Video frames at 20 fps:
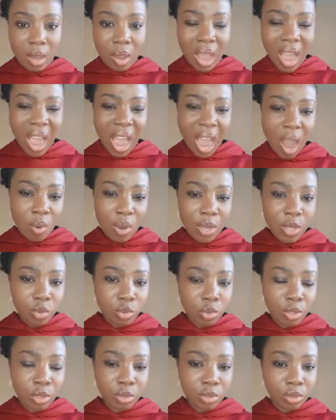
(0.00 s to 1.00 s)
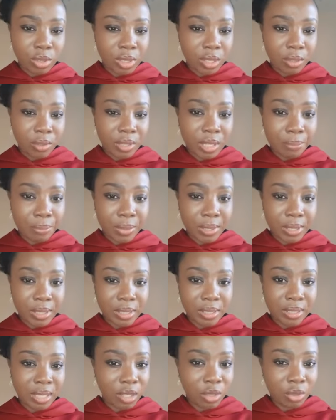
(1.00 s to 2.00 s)
how are you going to tell the
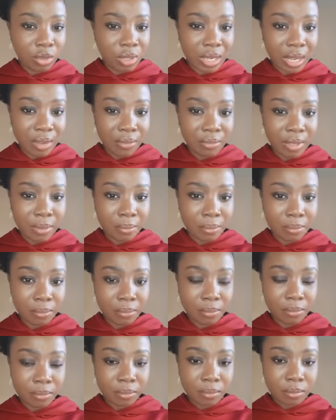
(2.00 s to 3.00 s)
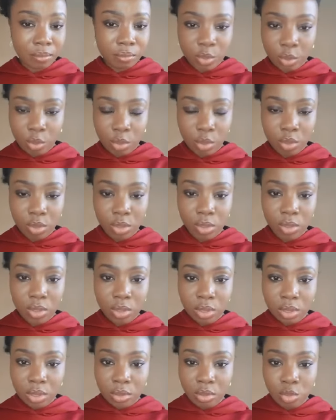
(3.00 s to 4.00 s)
person that you love them? Because
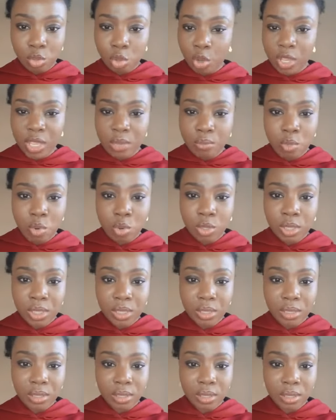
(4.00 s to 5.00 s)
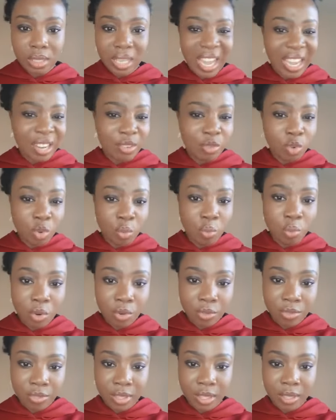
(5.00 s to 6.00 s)
your emotions are no
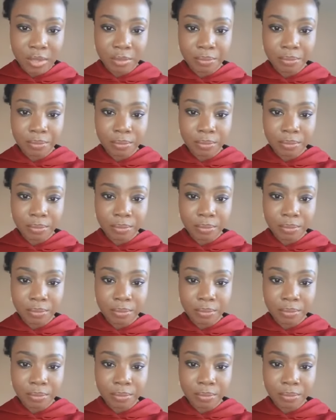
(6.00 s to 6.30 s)
more there.